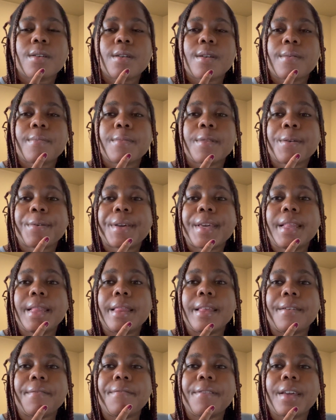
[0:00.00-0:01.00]
I'm low-key
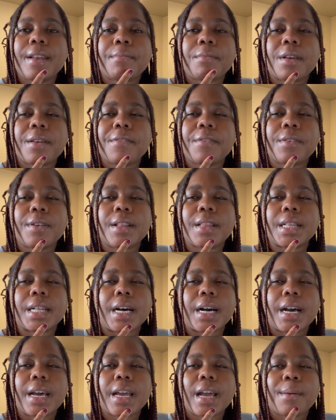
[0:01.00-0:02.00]
livid, I'm not even gonna
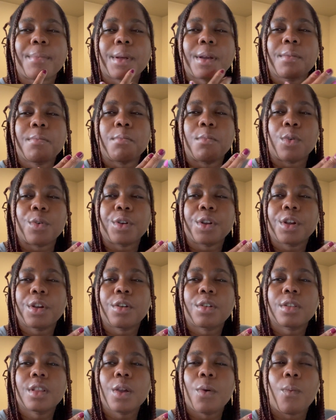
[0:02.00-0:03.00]
lie. I'm like a morning
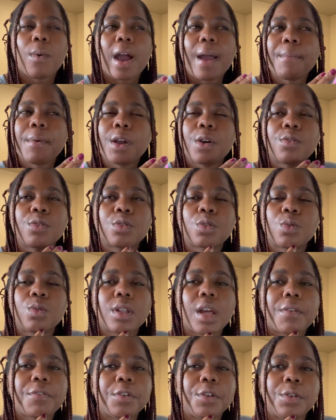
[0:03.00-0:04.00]
girly. Why am I going to school
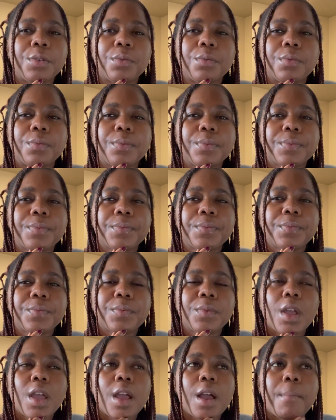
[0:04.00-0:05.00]
in the afternoon?
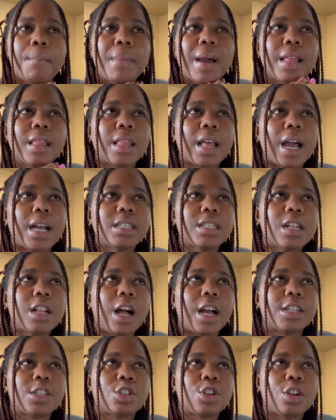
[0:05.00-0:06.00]
My last
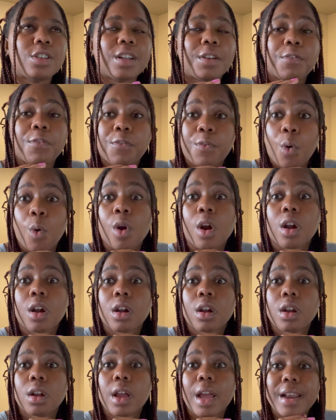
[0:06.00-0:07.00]
class starts at 4
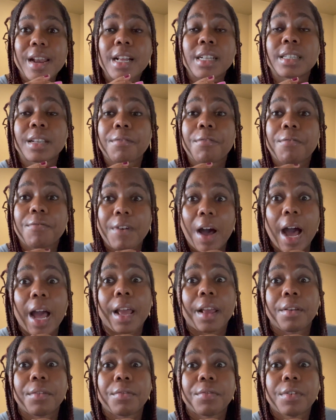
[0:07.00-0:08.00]
and ends at
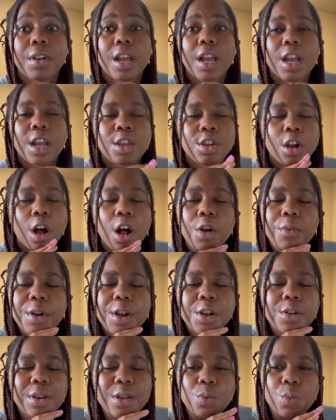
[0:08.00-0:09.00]
5. Y'all already
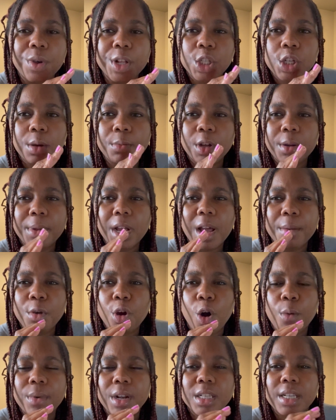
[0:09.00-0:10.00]
know in winter I'm gonna be coming
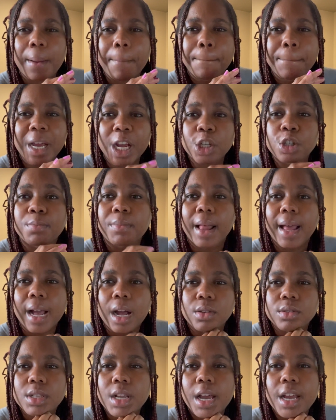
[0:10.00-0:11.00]
home and it's like pitch black
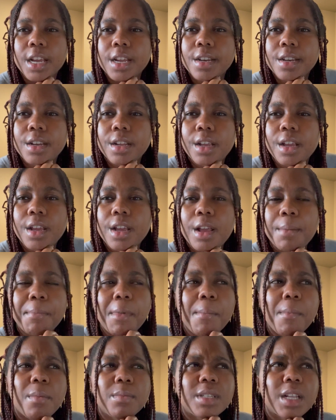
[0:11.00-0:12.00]
outside. My
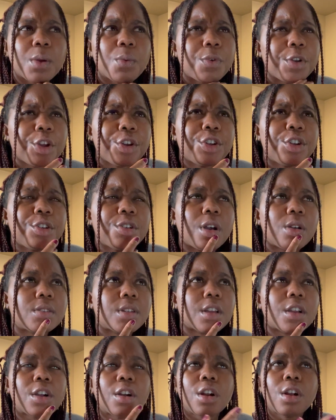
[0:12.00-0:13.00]
mom was like, what are you gonna do? I was
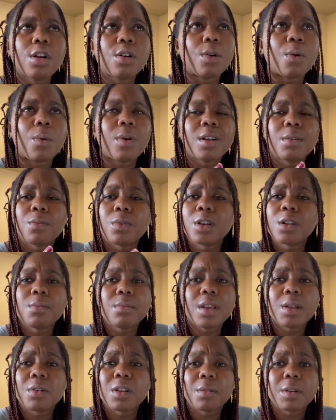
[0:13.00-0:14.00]
like, girl, what do you
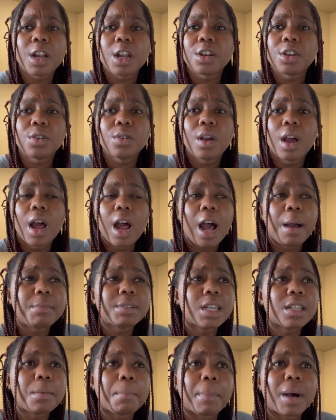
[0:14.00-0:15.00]
mean what I'm gonna do? I'm gonna
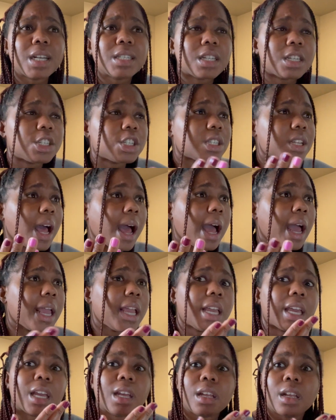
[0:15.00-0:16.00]
take the bus and just
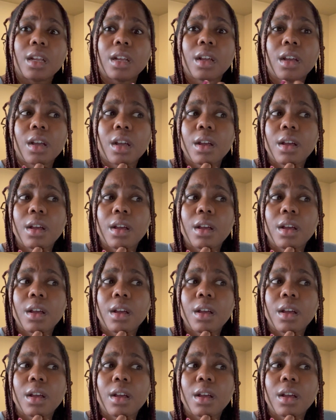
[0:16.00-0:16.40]
hike it.